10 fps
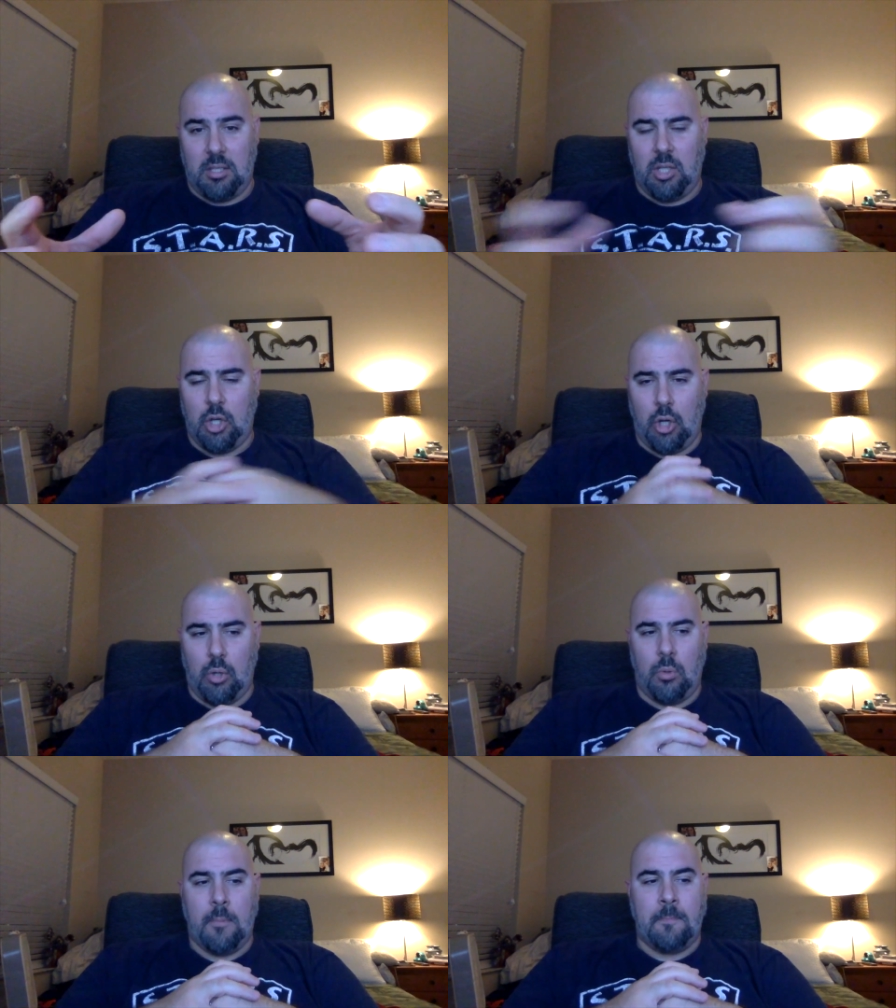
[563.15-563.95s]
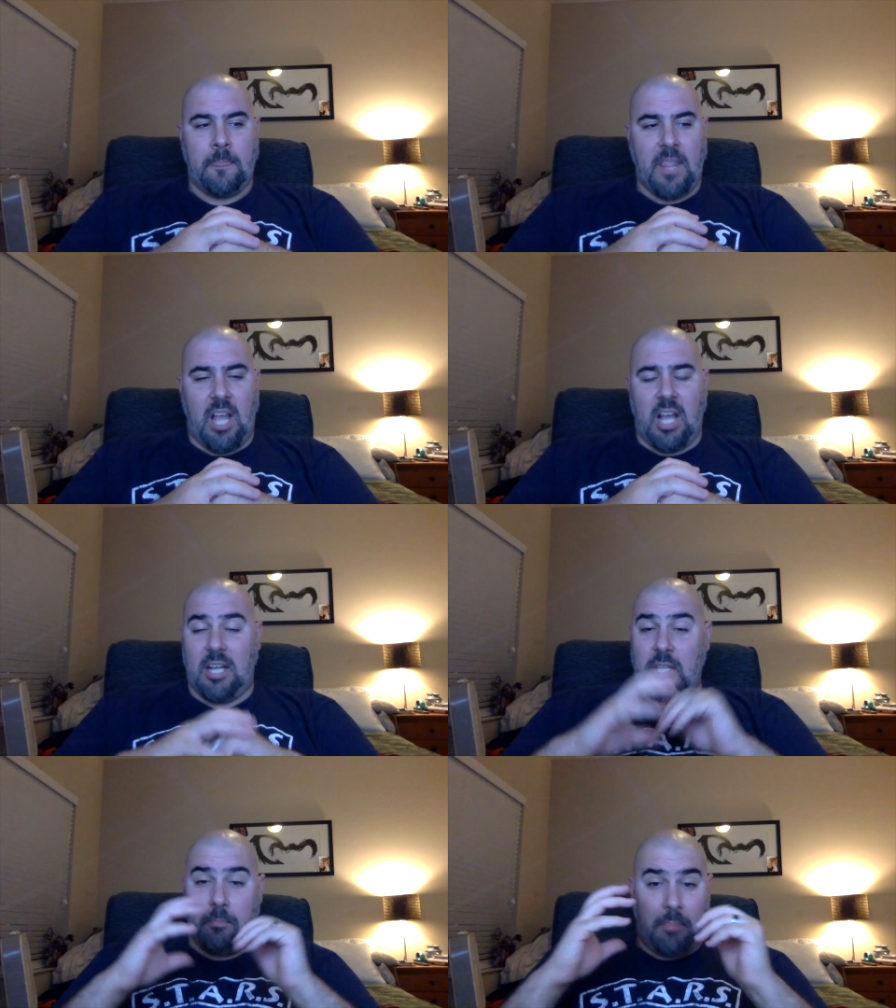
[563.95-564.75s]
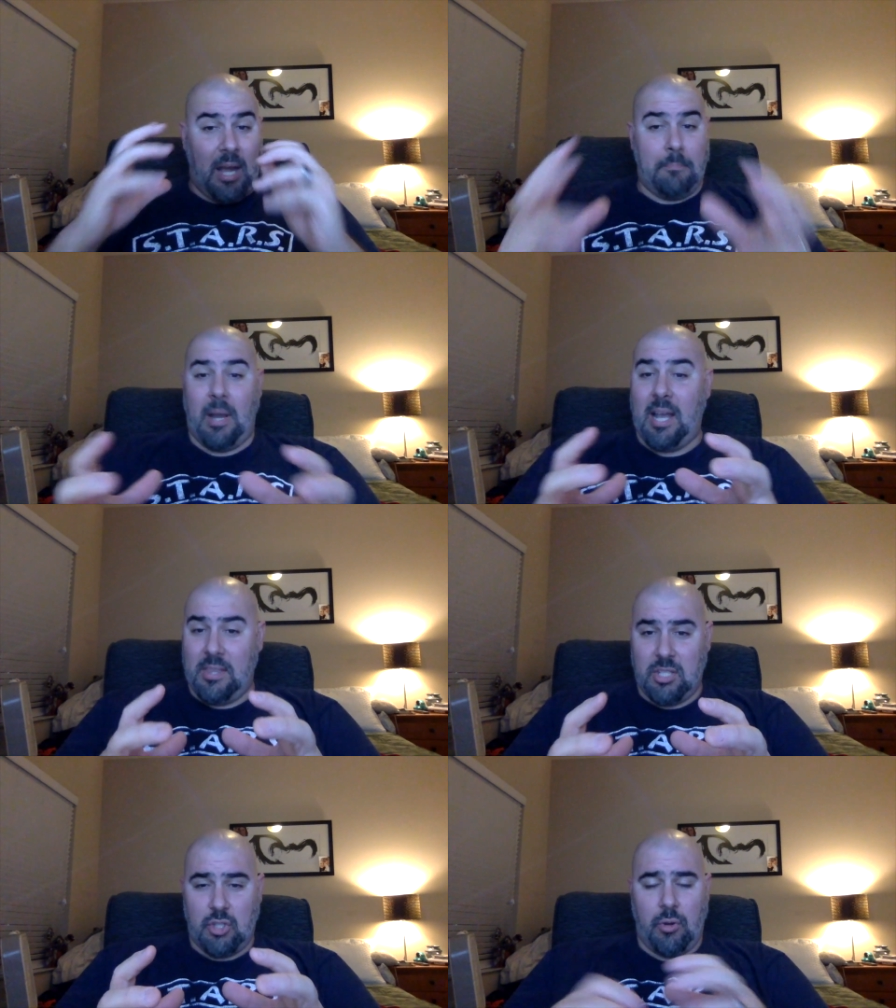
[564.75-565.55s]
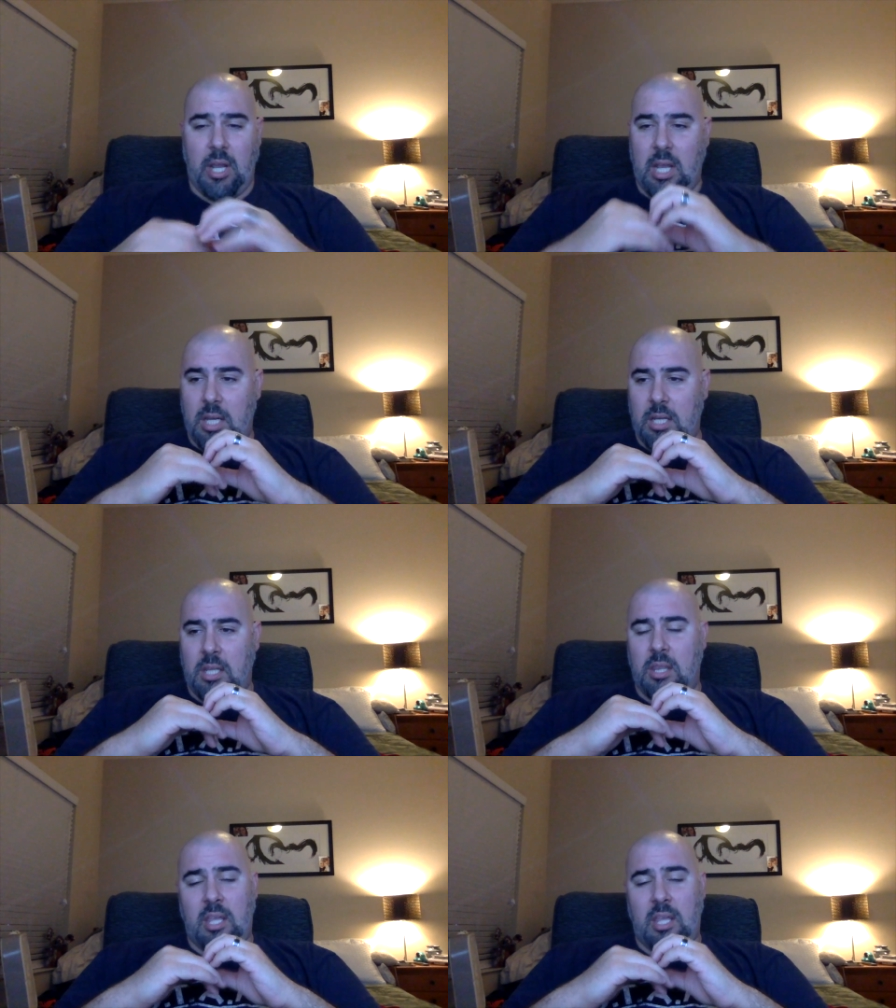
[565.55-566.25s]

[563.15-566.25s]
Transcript: You know, uh, you I buy the trade.